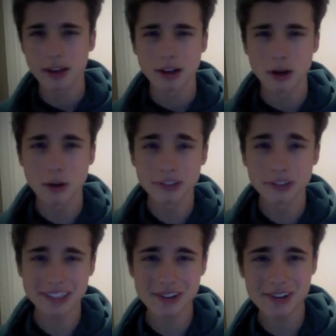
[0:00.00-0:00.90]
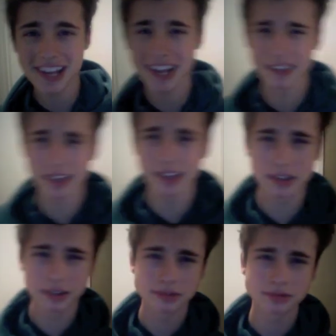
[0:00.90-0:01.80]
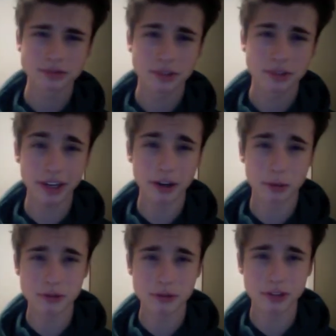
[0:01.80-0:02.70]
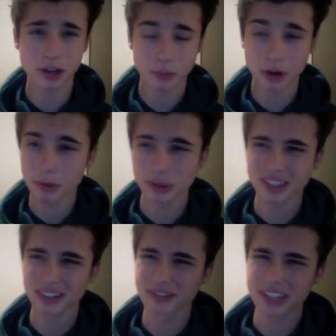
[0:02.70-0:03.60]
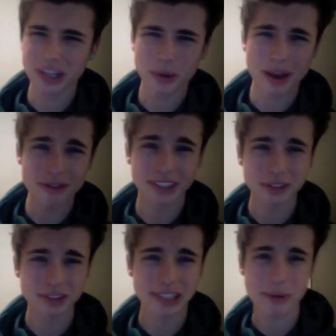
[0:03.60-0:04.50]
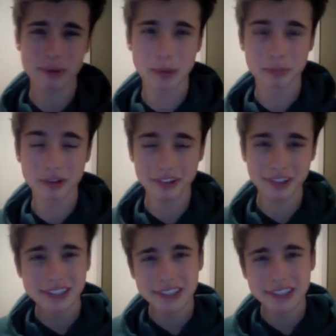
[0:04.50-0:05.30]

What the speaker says: hopefully soon. And then there, bro vlog, where I post a video every single day with my brother.